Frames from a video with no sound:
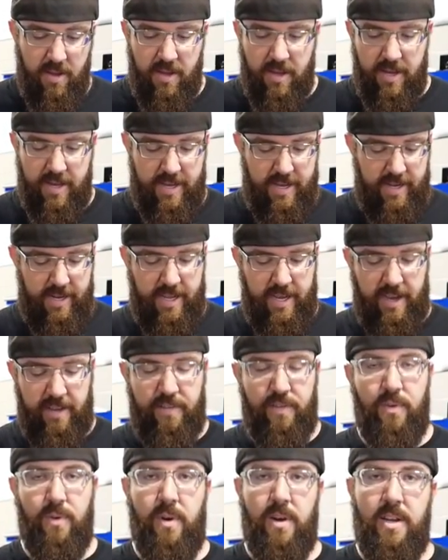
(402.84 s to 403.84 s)

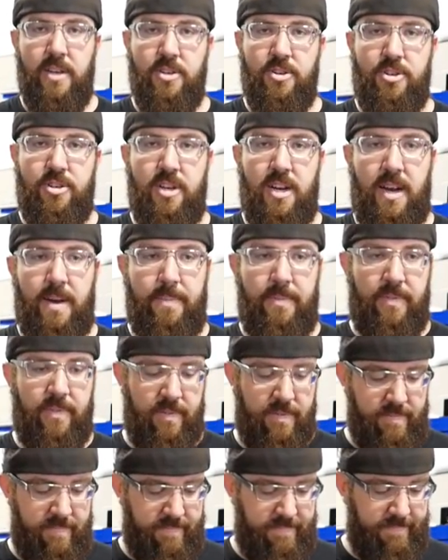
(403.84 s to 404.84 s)
guys who are in
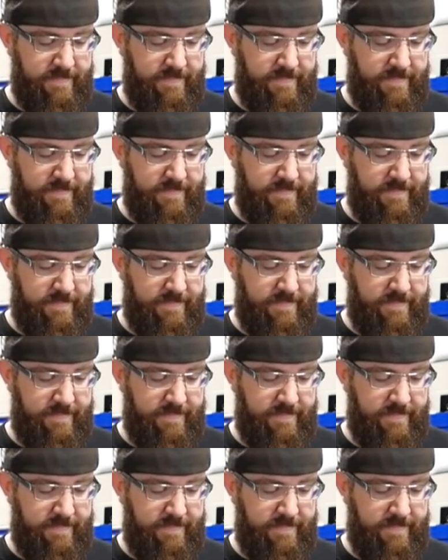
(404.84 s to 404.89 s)
shops,